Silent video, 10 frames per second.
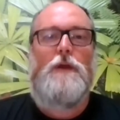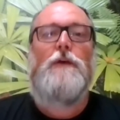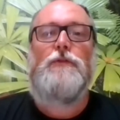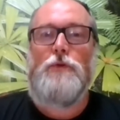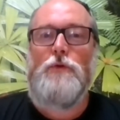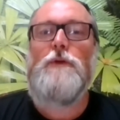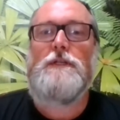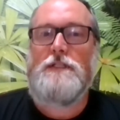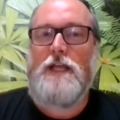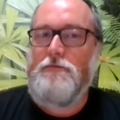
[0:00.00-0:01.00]
through
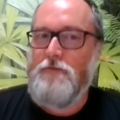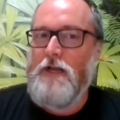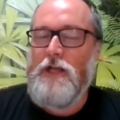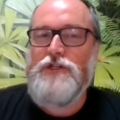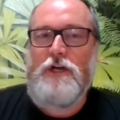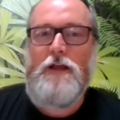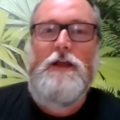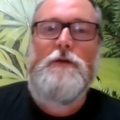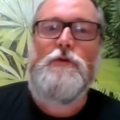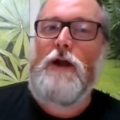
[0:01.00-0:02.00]
Stake for Nature.
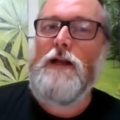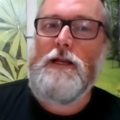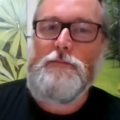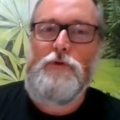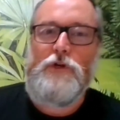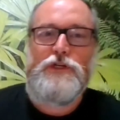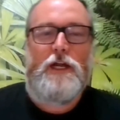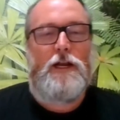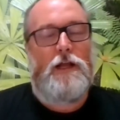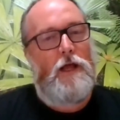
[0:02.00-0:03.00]
Greatly
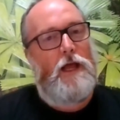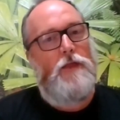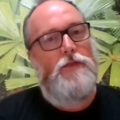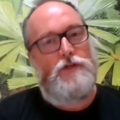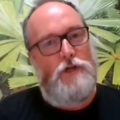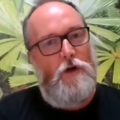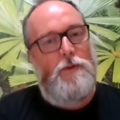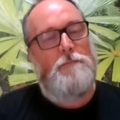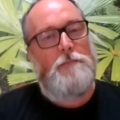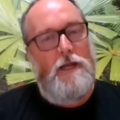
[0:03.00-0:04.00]
appreciate that you're
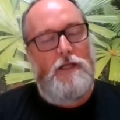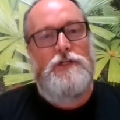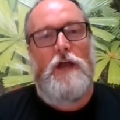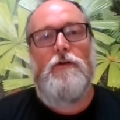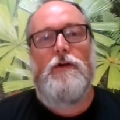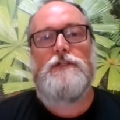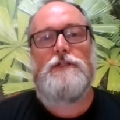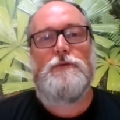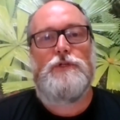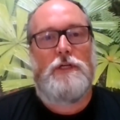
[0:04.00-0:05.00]
helping many charities
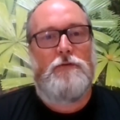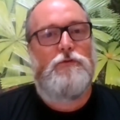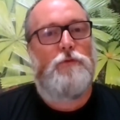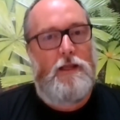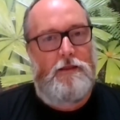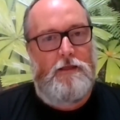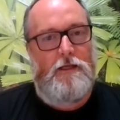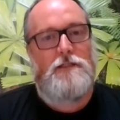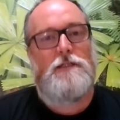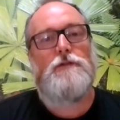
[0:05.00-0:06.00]
to achieve great
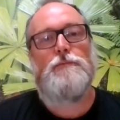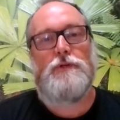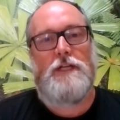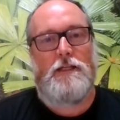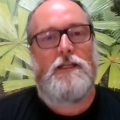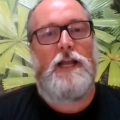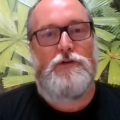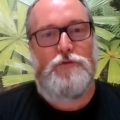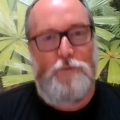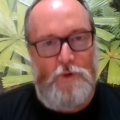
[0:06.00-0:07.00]
things to protect the
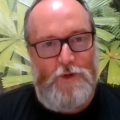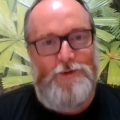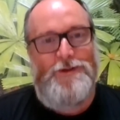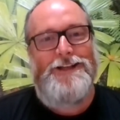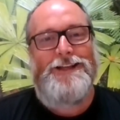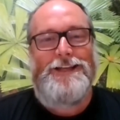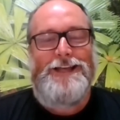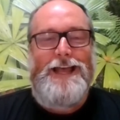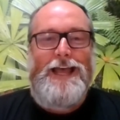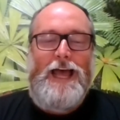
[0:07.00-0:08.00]
natural world.
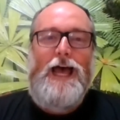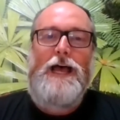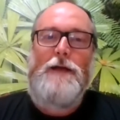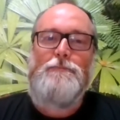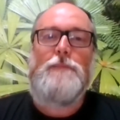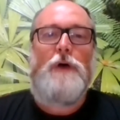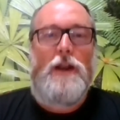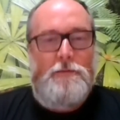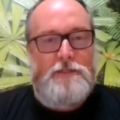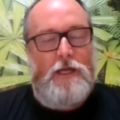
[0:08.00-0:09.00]
My
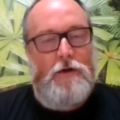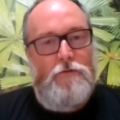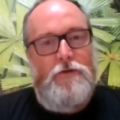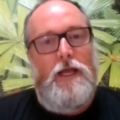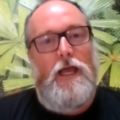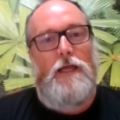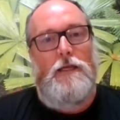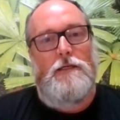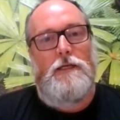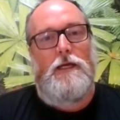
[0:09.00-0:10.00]
name's Kelvin,
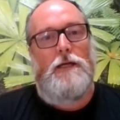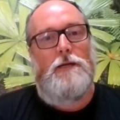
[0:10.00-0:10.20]
and